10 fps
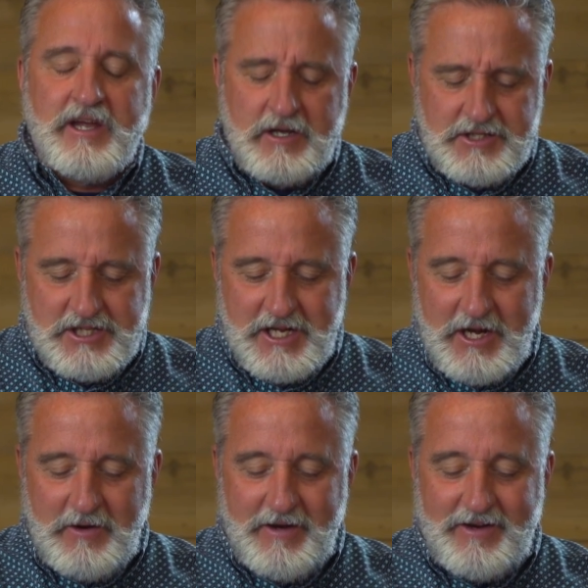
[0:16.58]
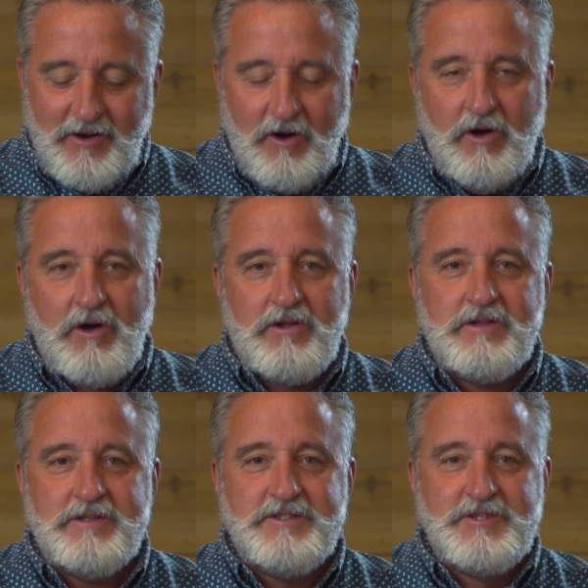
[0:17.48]
Consider it
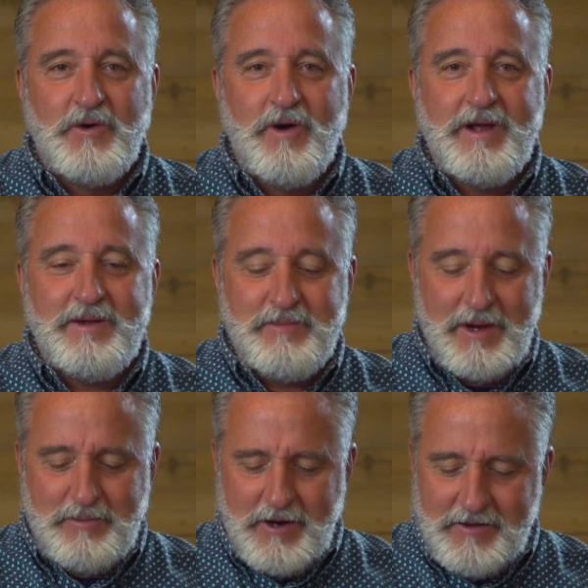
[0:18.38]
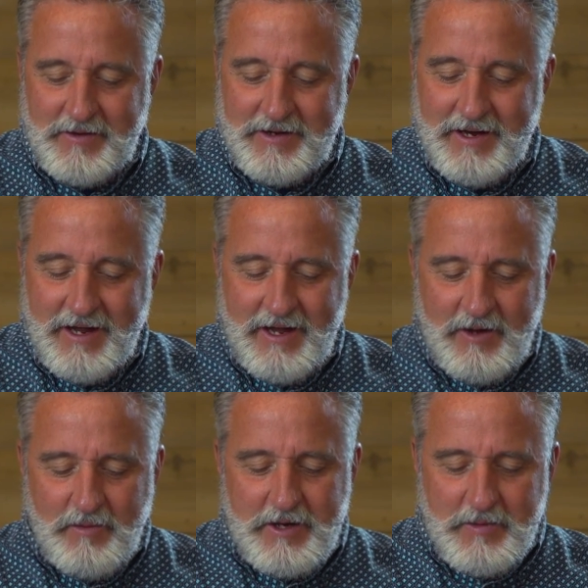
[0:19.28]
all joy, my brethren,
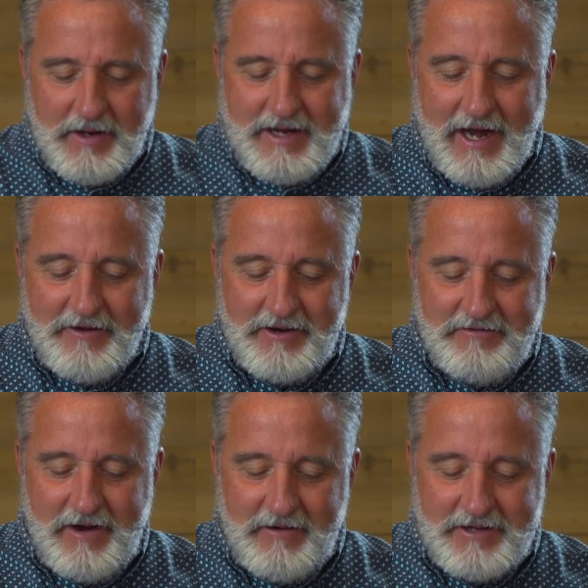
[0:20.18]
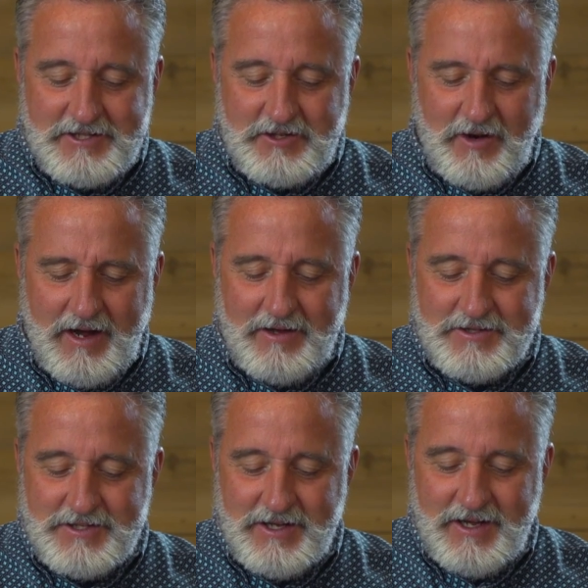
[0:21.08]
when you encounter various
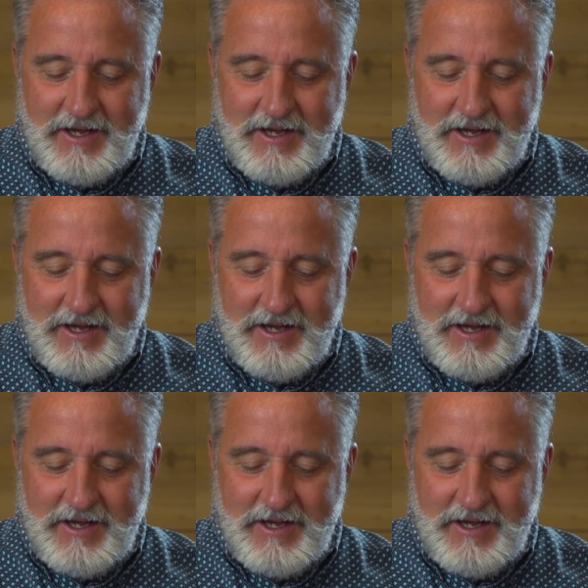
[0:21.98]
trials,